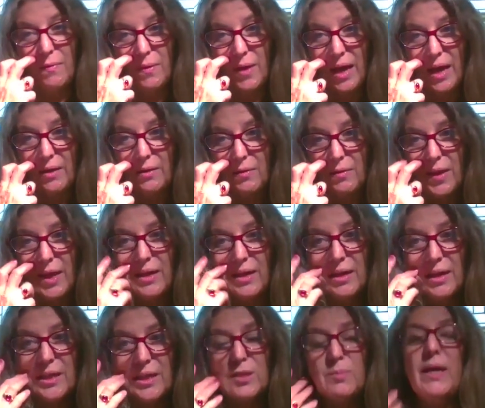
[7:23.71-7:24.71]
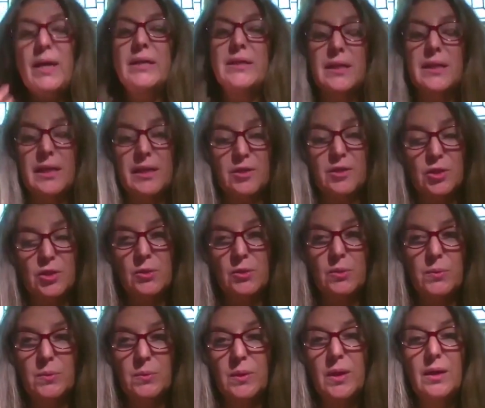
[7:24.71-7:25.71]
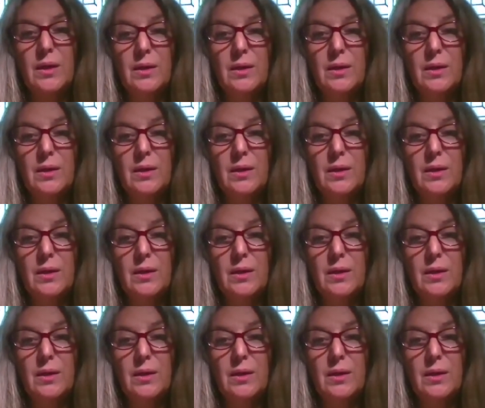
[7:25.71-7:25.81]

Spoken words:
And then it expanded into